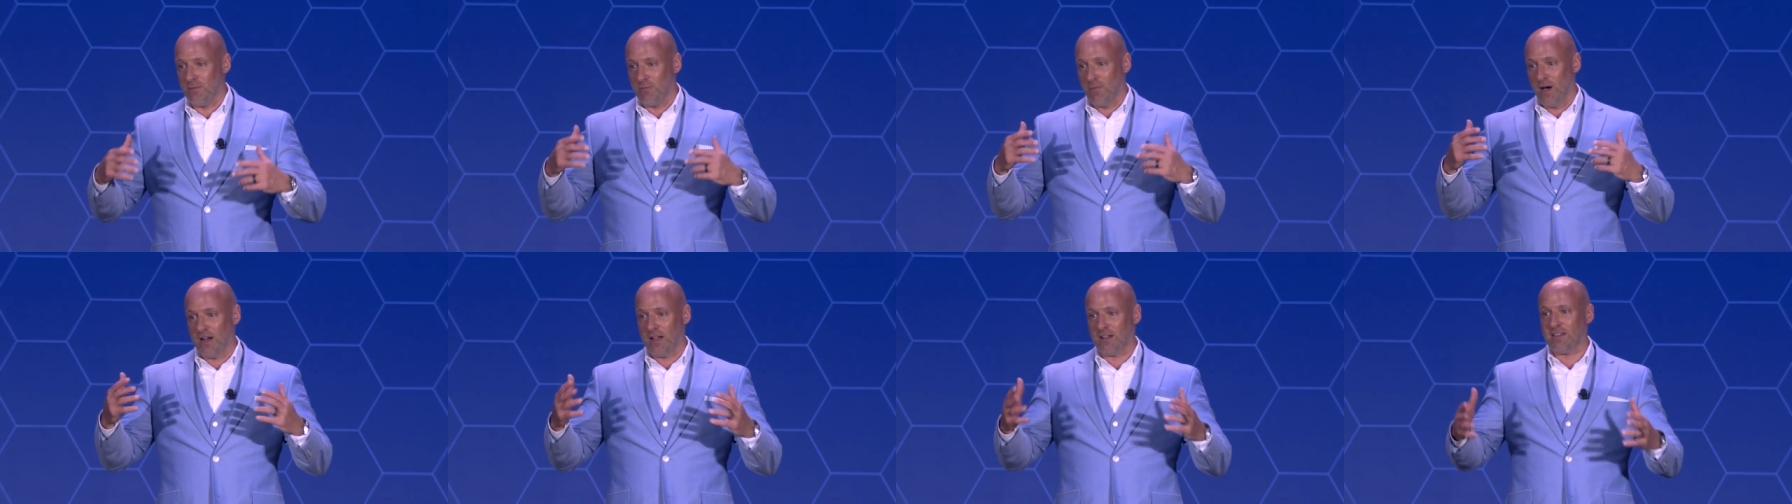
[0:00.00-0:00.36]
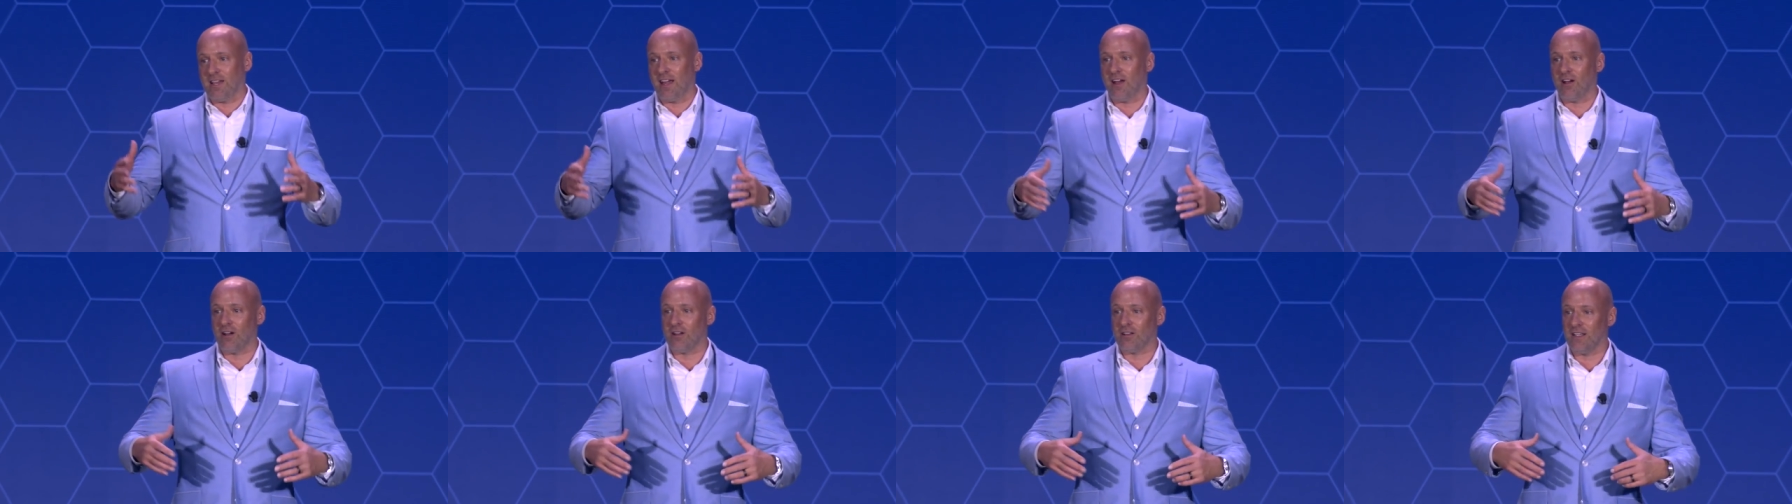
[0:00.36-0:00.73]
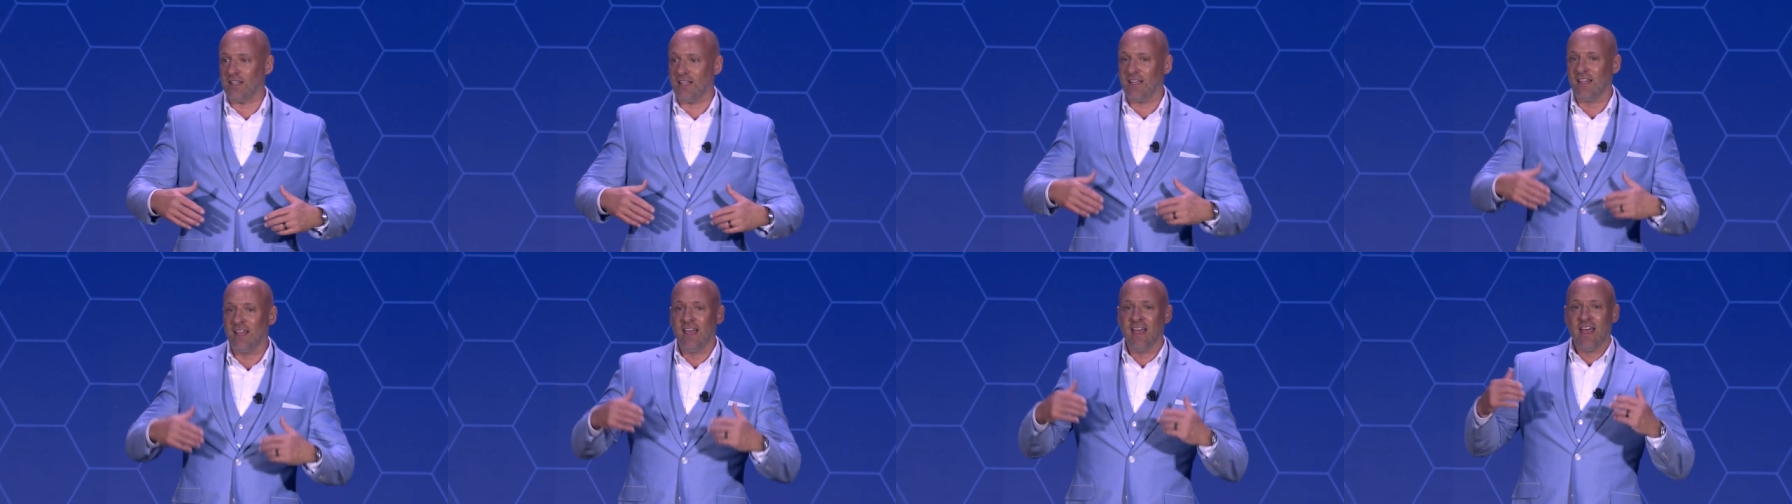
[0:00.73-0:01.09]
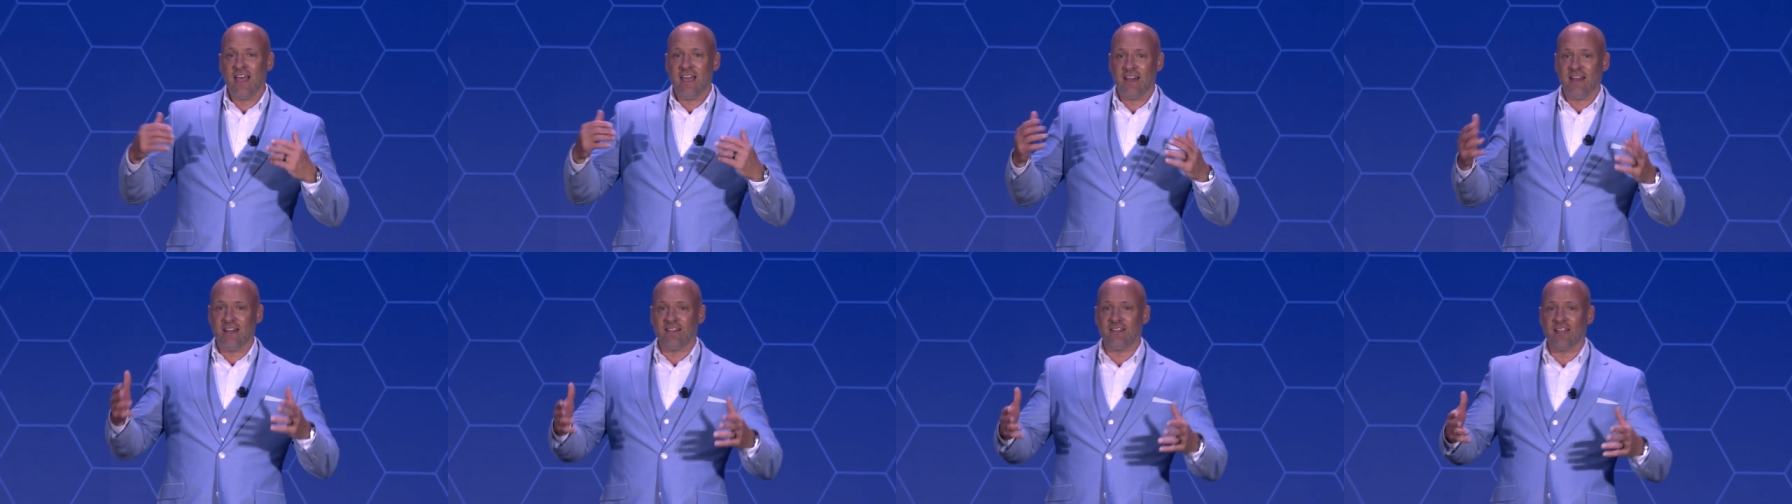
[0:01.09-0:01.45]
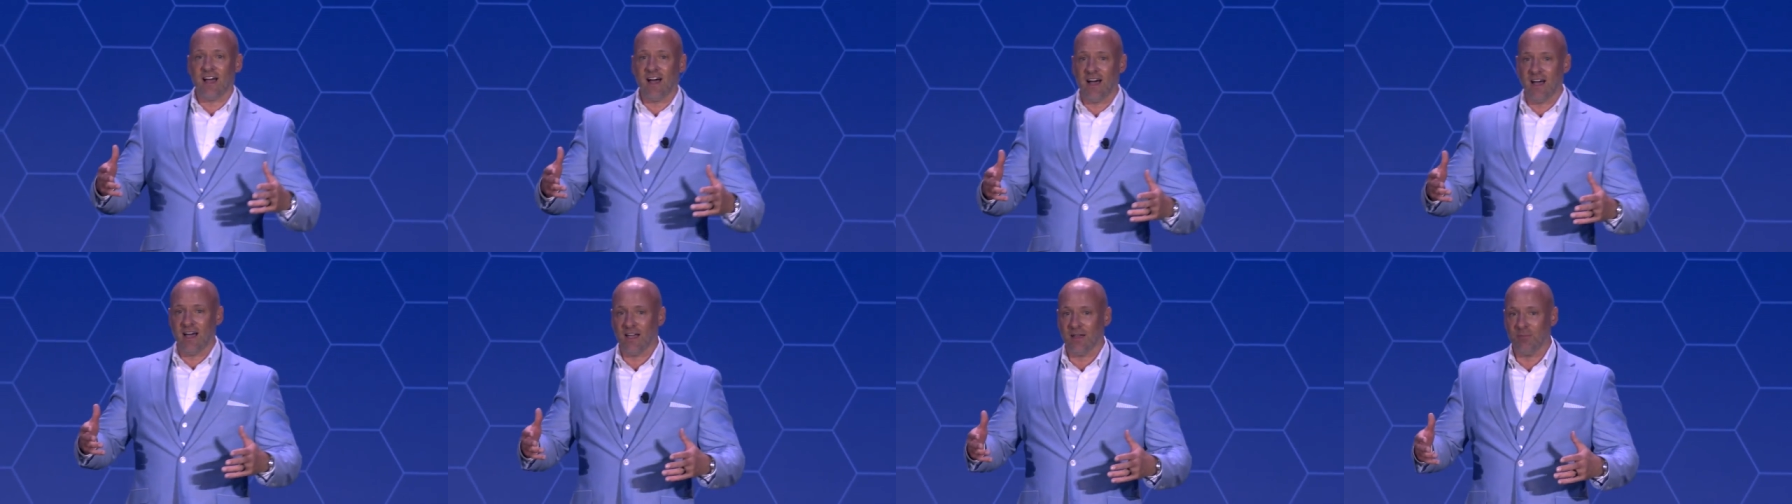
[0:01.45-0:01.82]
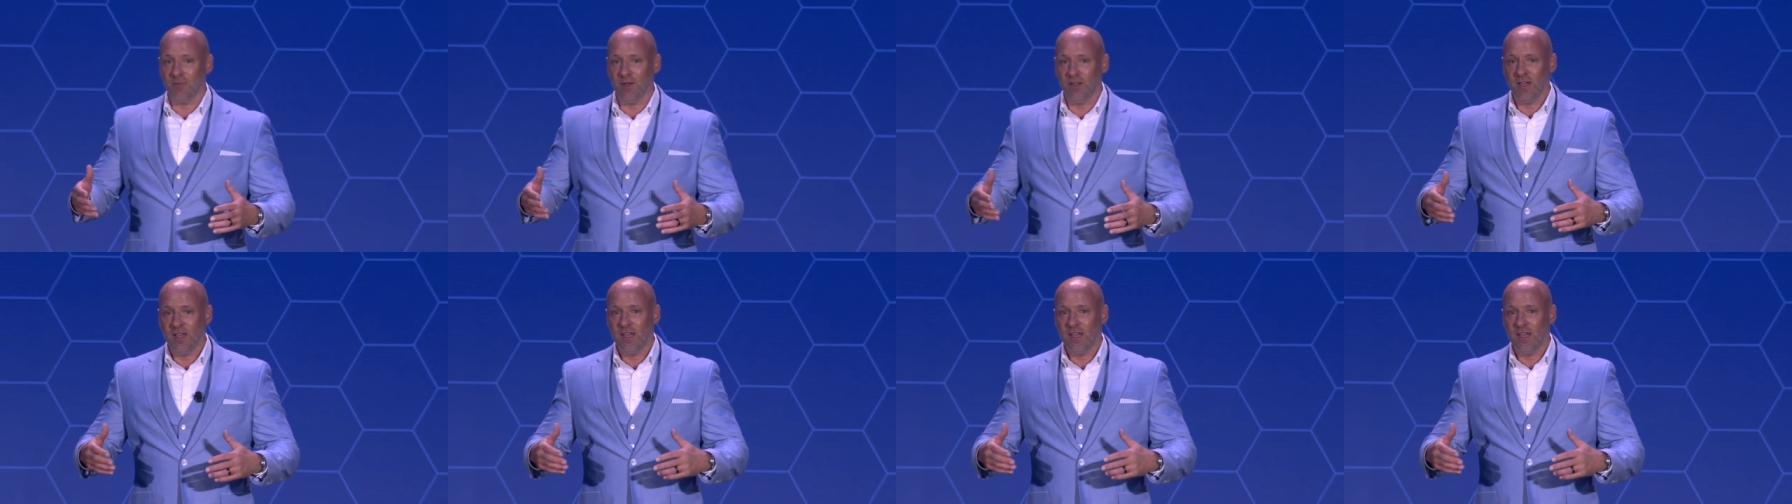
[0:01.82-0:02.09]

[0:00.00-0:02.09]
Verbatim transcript: monetarily and in time